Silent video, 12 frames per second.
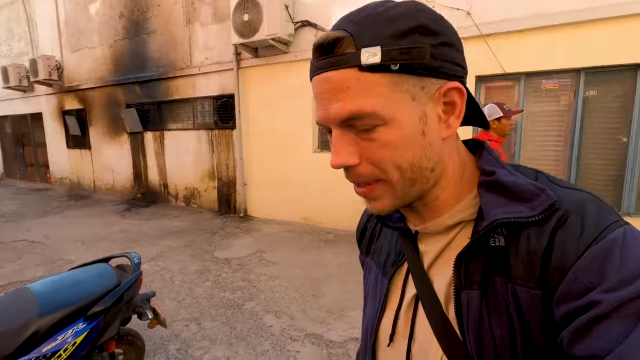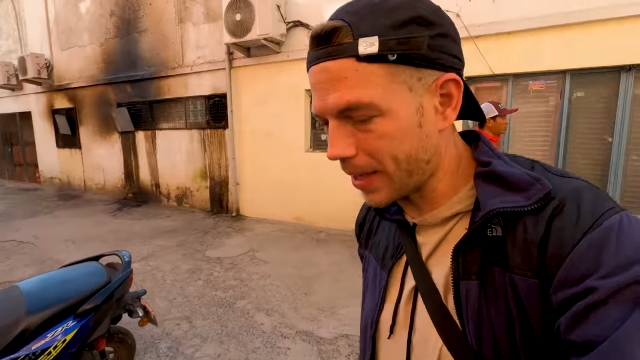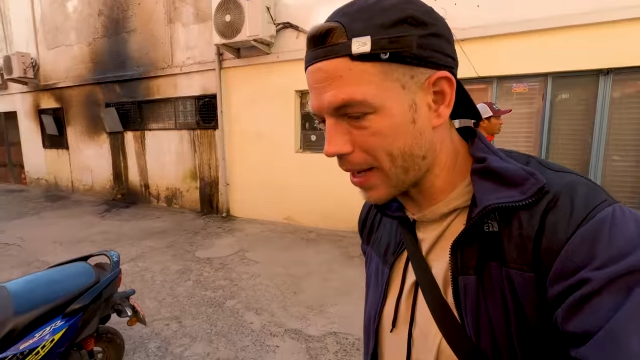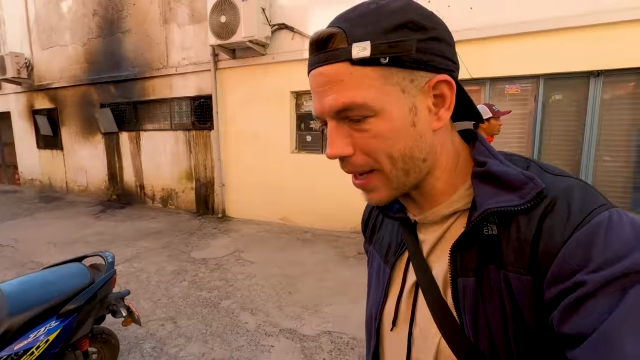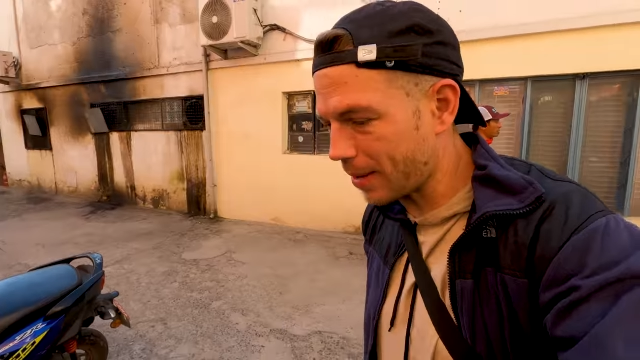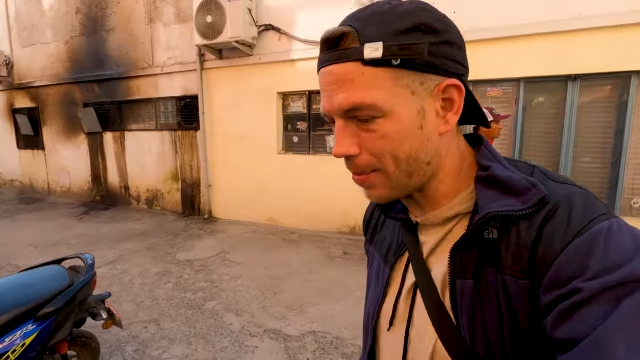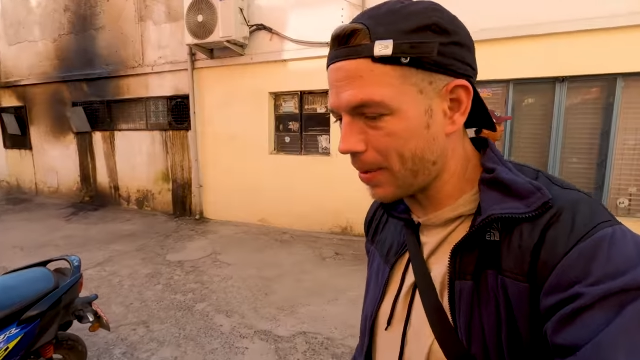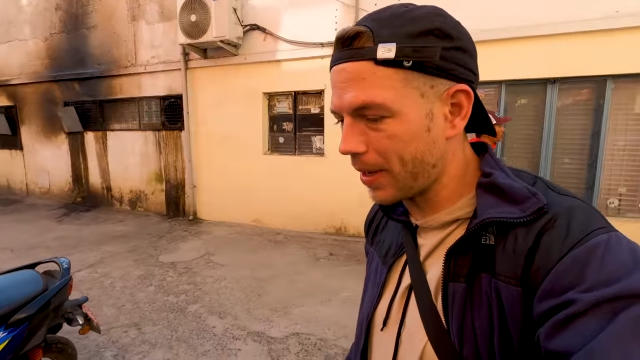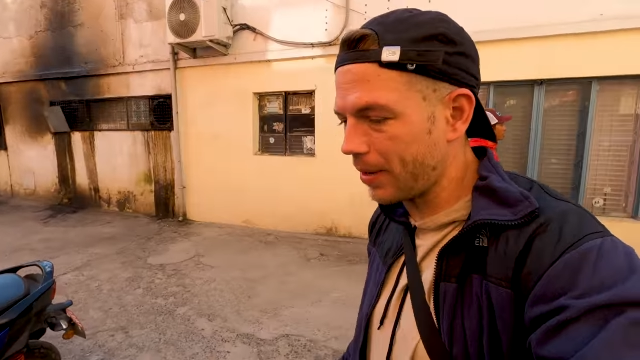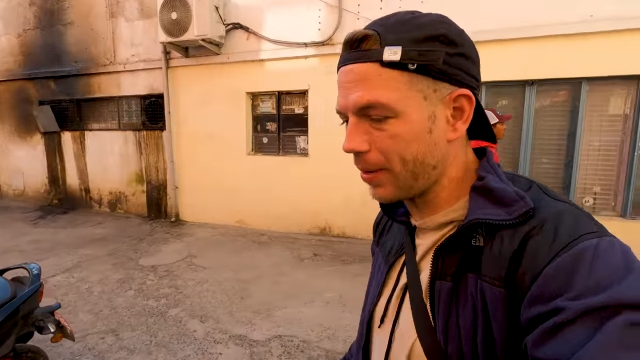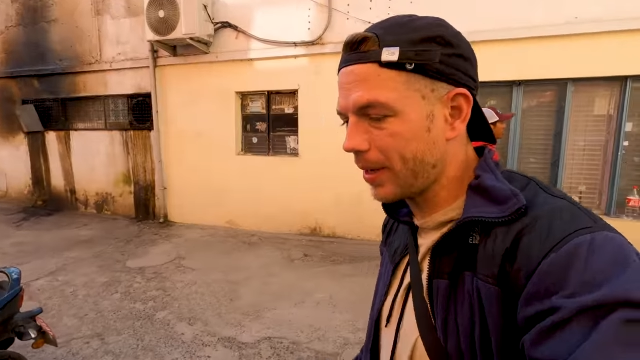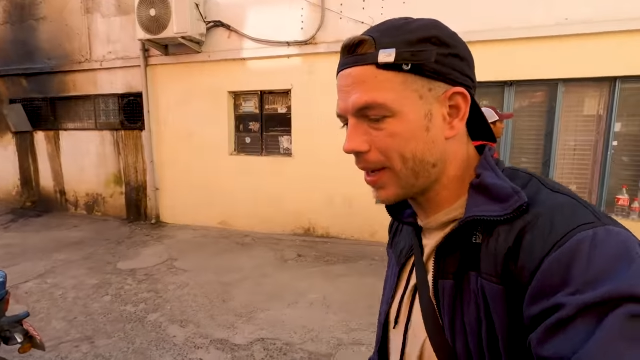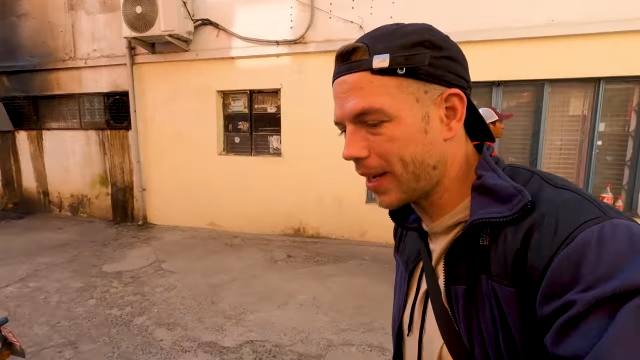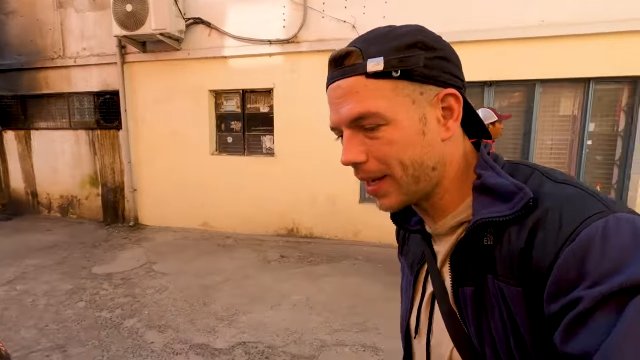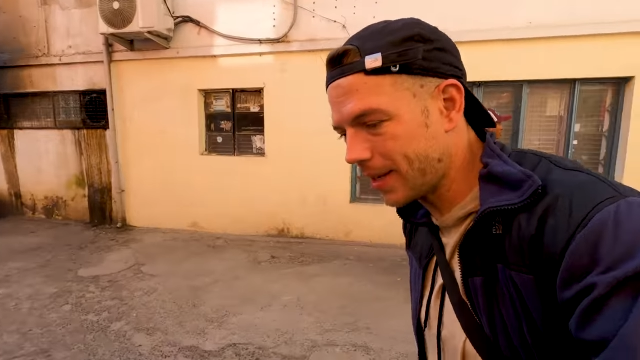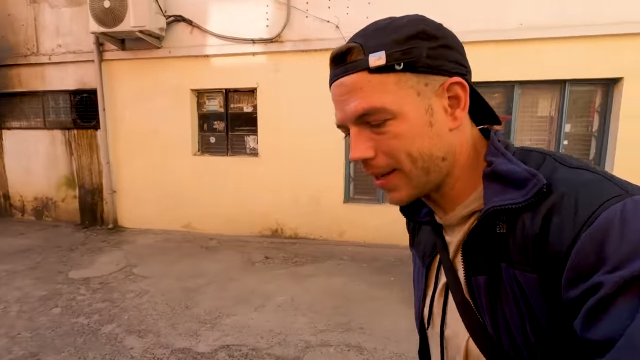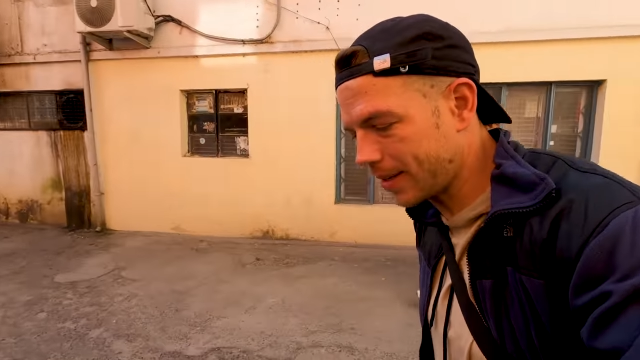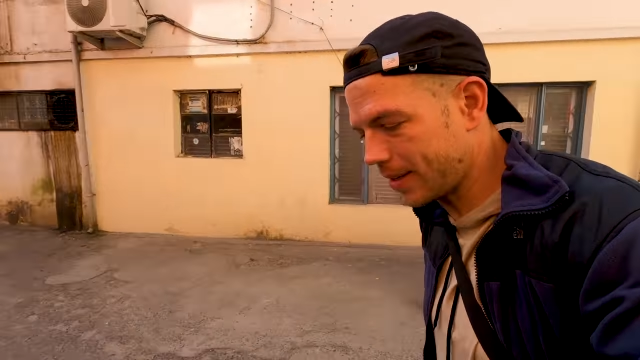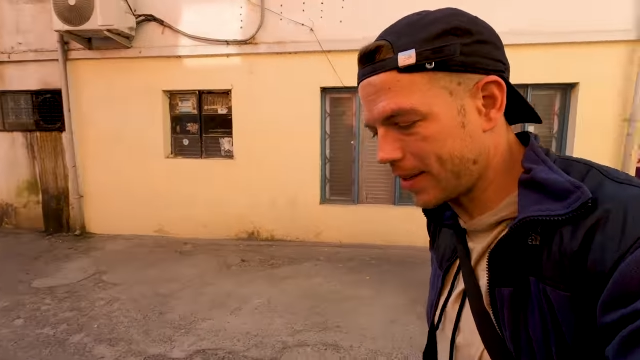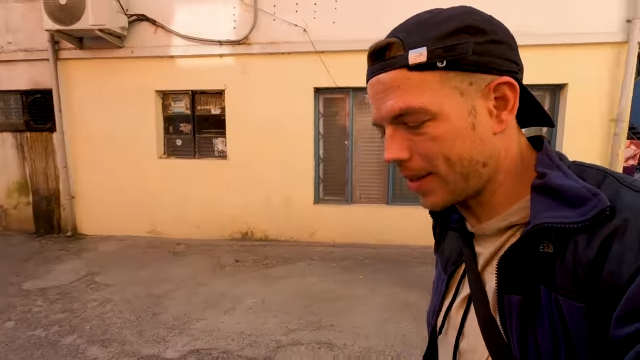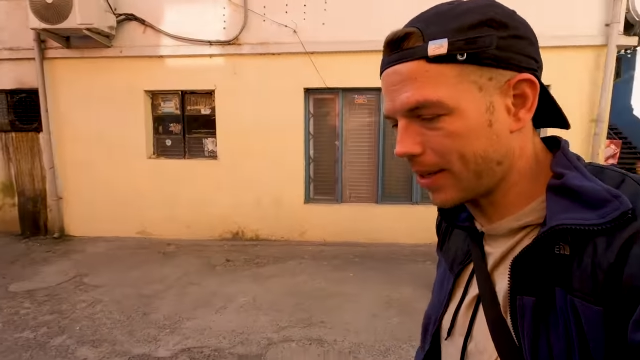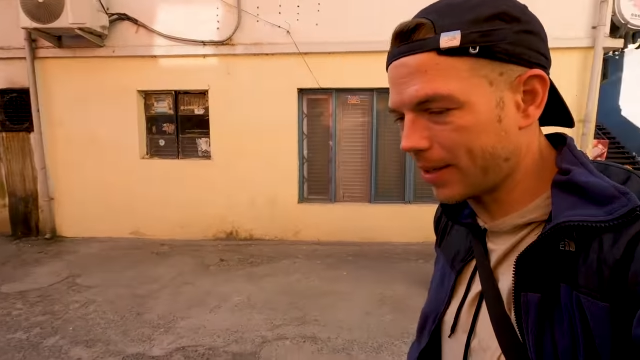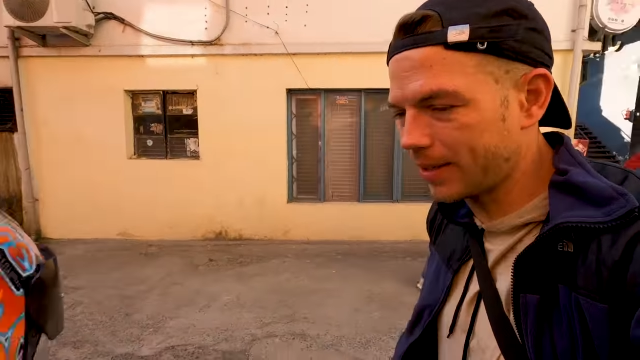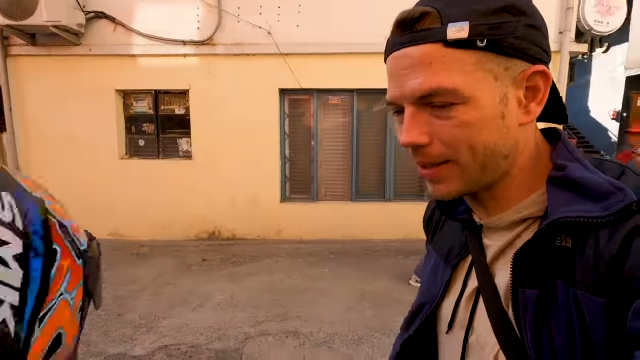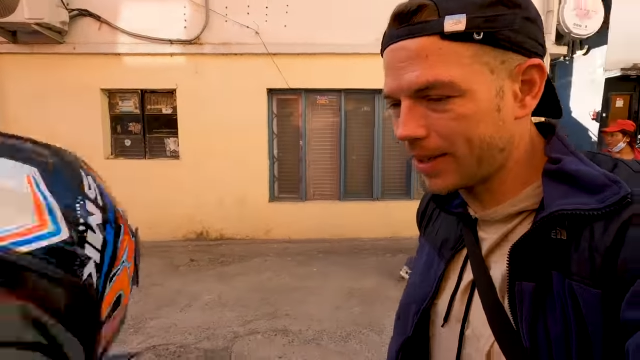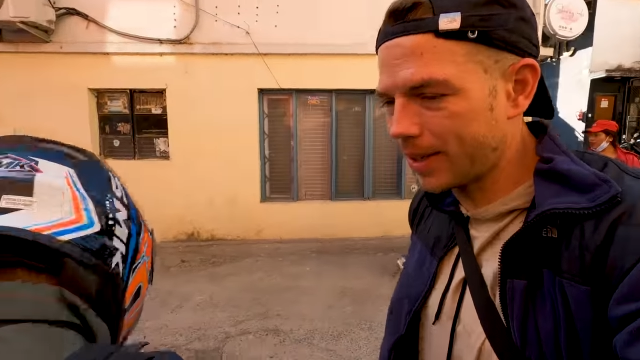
Sherab and Eugen, are gonna